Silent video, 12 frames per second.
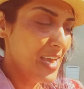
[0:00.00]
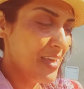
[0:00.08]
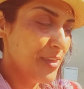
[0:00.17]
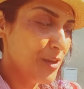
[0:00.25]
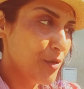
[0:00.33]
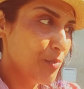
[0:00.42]

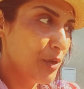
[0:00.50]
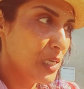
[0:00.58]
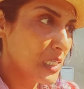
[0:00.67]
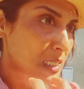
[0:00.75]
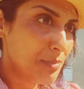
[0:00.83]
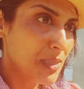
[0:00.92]
and then you're
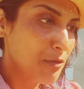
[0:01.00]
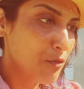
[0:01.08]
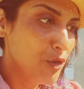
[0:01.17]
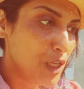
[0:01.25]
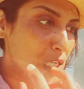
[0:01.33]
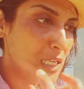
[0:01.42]
putting
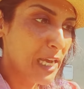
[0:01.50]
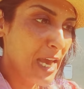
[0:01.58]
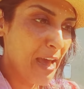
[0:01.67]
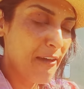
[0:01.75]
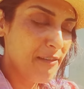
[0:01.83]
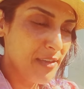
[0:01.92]
something really
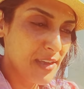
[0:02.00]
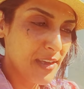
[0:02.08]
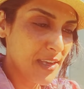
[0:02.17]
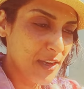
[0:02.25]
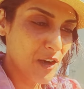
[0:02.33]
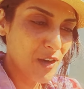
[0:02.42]

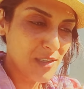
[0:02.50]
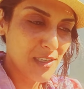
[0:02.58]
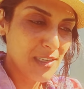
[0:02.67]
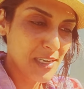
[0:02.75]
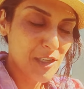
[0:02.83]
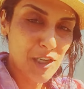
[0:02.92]
heavy and hard to
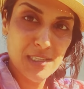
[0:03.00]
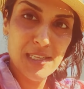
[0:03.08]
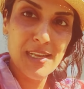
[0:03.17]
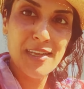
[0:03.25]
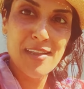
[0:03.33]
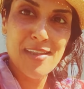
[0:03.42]
digest,
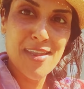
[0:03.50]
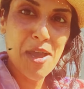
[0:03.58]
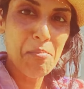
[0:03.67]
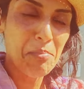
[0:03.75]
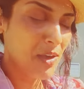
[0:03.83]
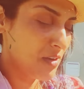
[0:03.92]
like a
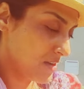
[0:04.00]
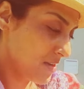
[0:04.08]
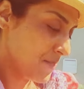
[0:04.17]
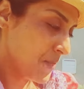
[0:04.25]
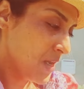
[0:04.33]
nut butter.